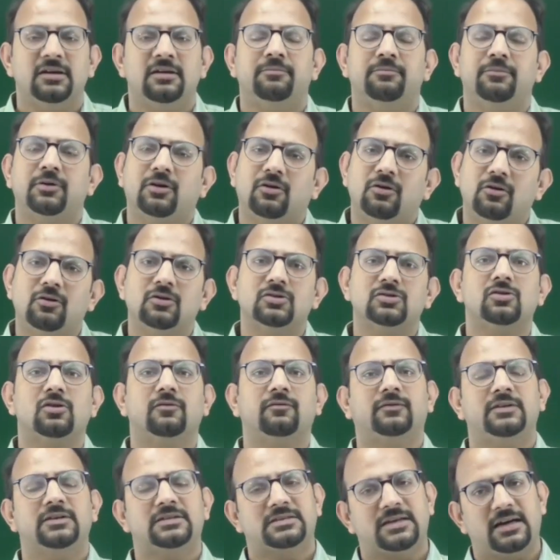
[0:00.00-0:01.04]
because
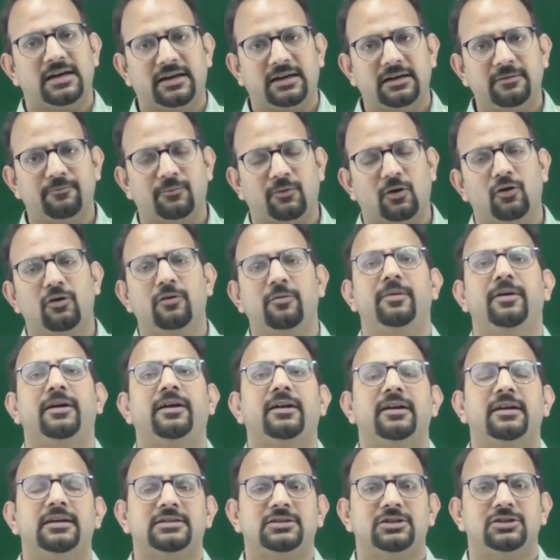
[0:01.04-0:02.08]
of the certain
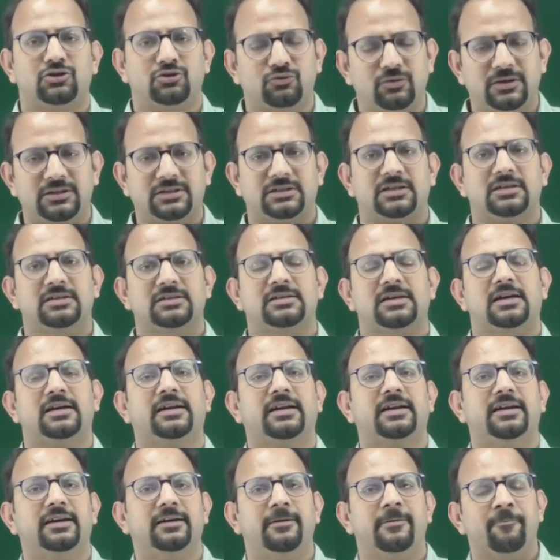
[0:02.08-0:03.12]
prohibitory situation,
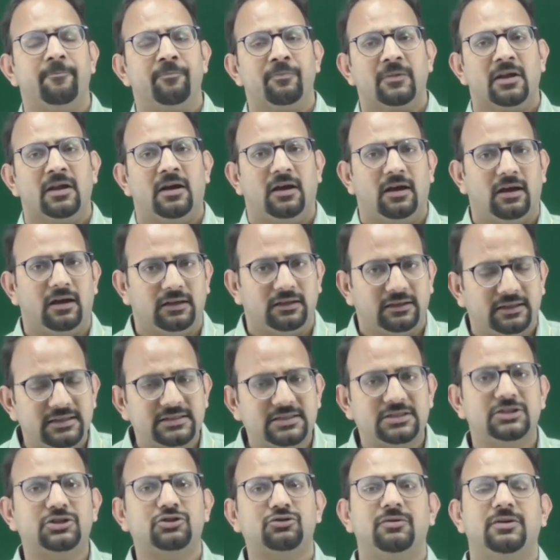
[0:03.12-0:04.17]
certain the
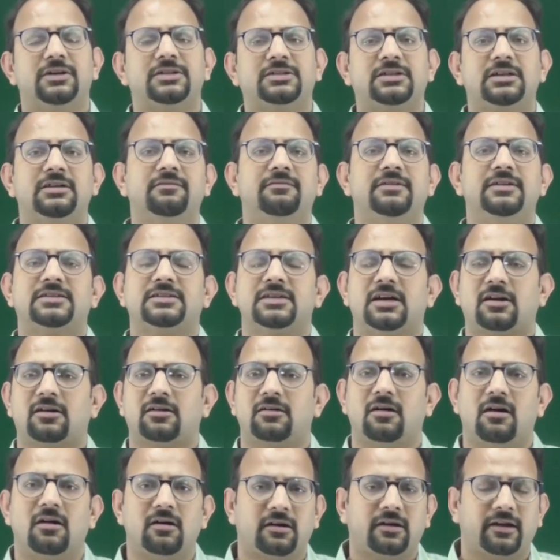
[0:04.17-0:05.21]
situation which are
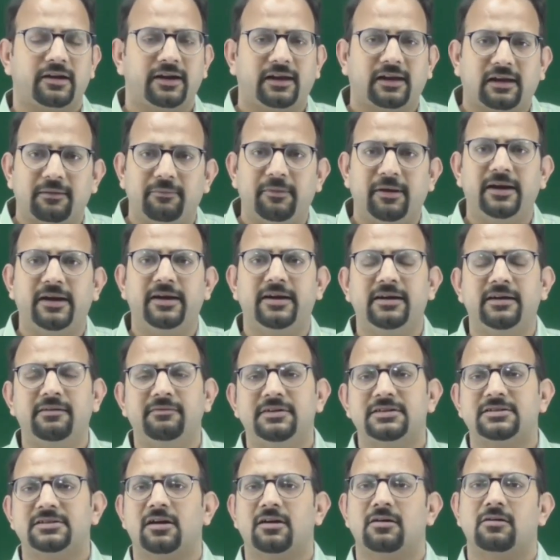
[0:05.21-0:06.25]
not recommended,
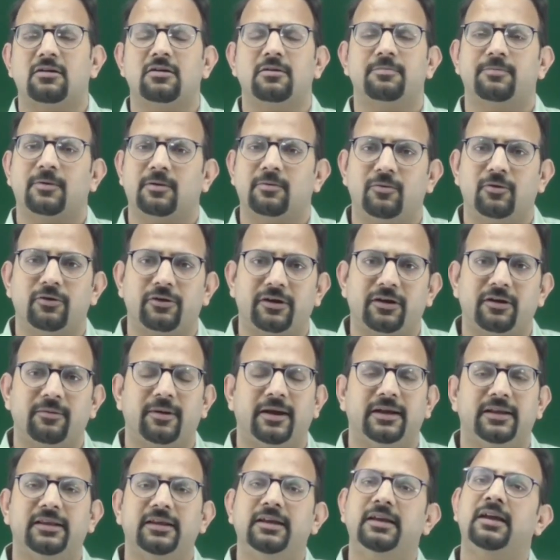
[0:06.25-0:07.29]
which are not promoted
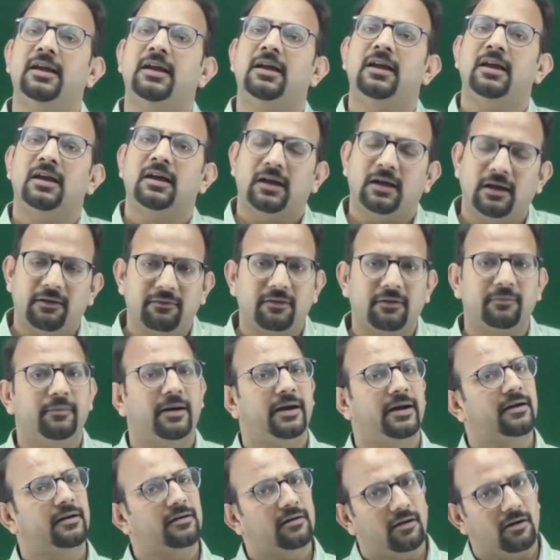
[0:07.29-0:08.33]
by the
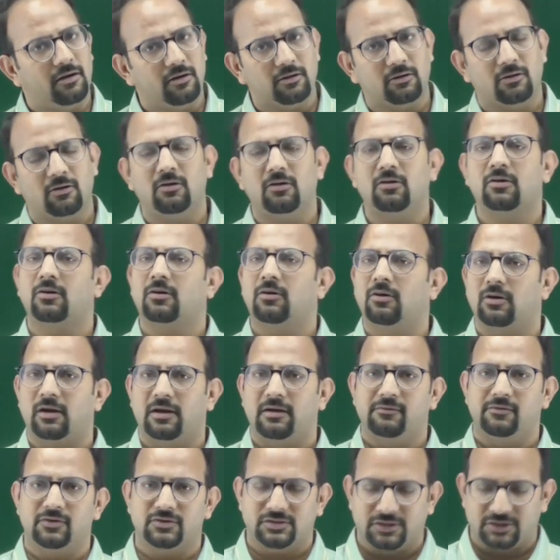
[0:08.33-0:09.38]
government or court, or
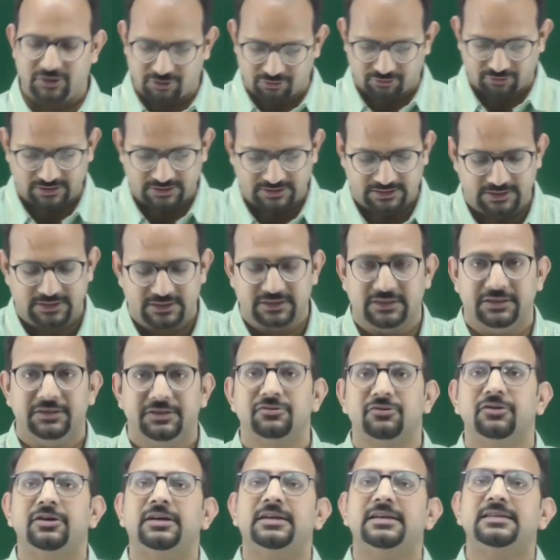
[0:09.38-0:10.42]
I would say jurisdiction.
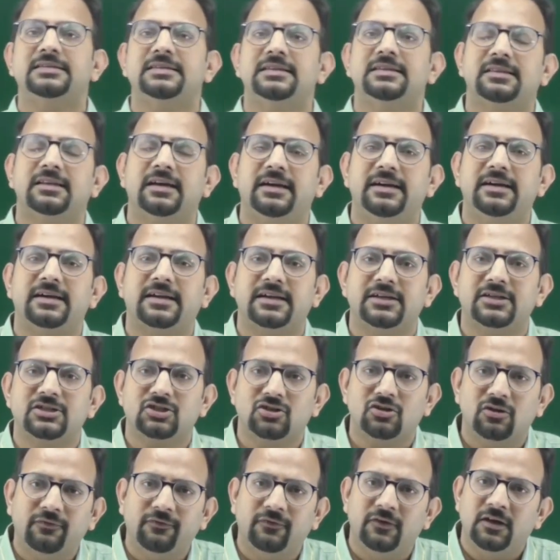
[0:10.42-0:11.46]
So it is in the
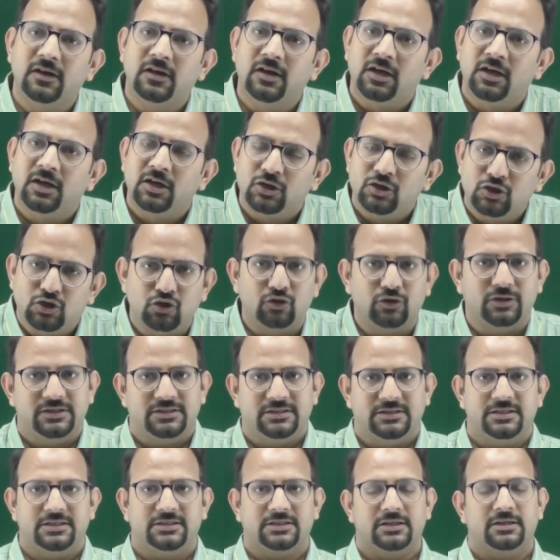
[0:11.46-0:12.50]
interest of
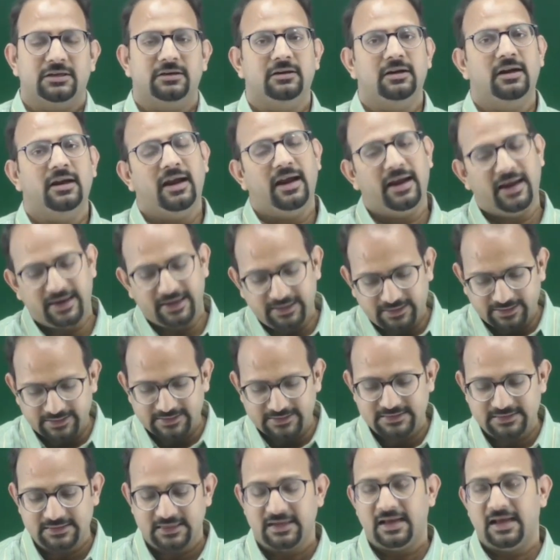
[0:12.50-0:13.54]
jurisdiction. It
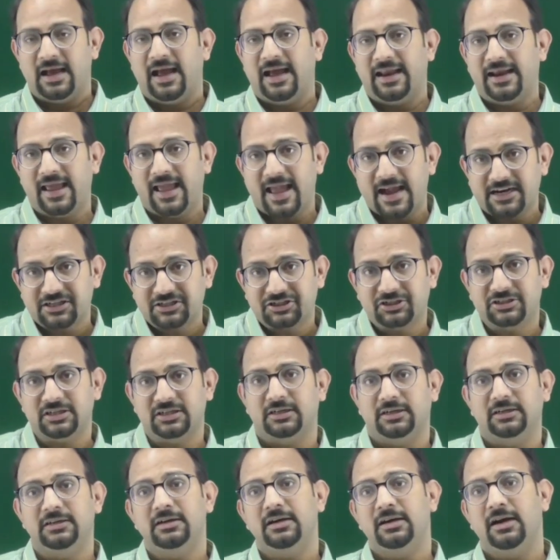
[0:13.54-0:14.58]
is an
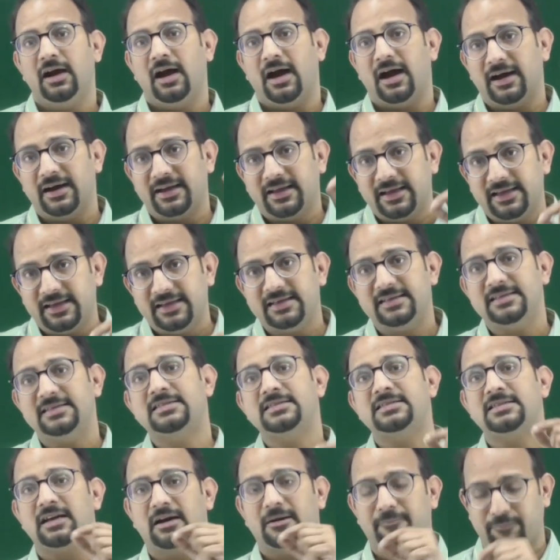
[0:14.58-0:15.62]
action
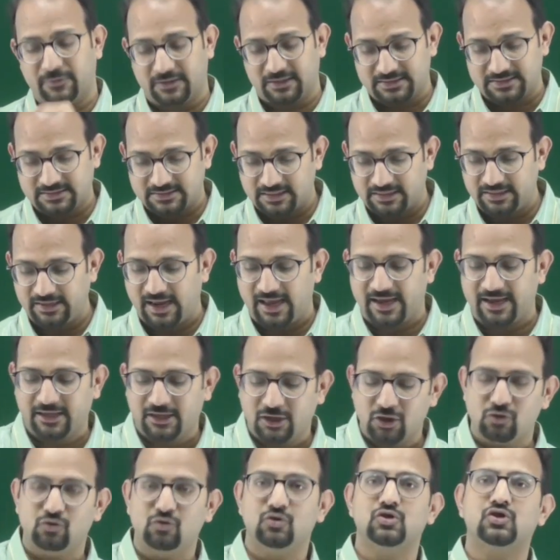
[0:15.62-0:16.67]
against a person
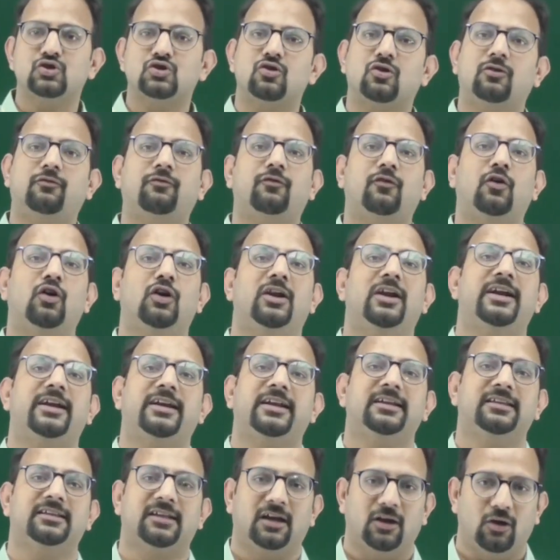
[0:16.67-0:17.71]
accused of
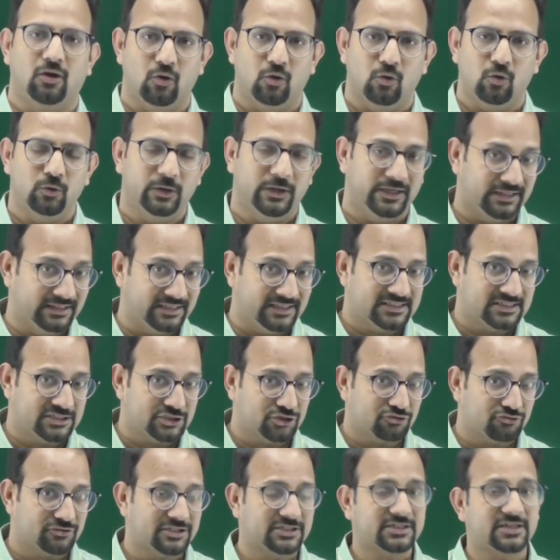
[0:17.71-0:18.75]
violating the law. In this
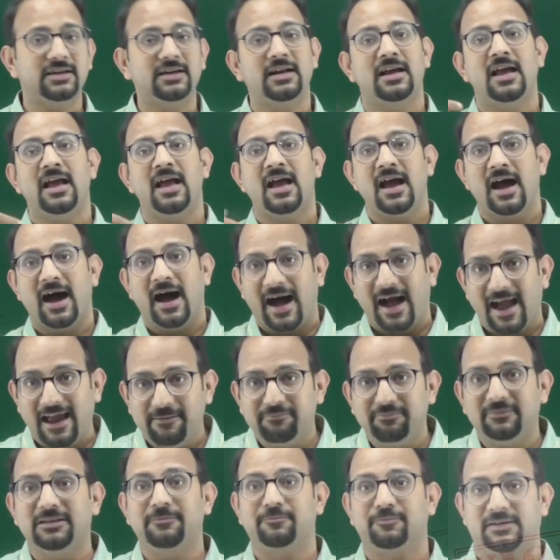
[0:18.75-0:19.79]
situation, I
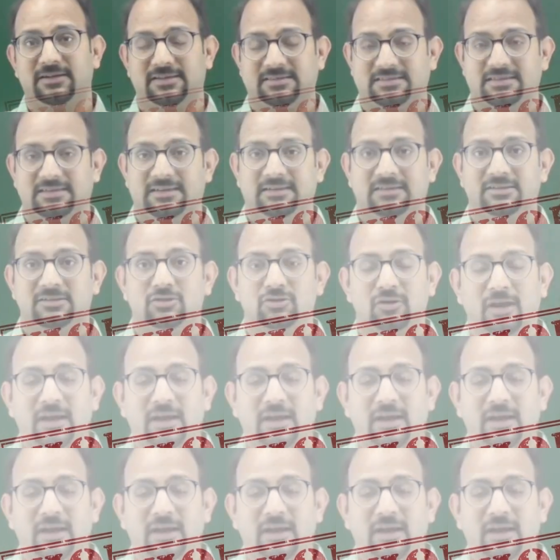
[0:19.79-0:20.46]
am the person, so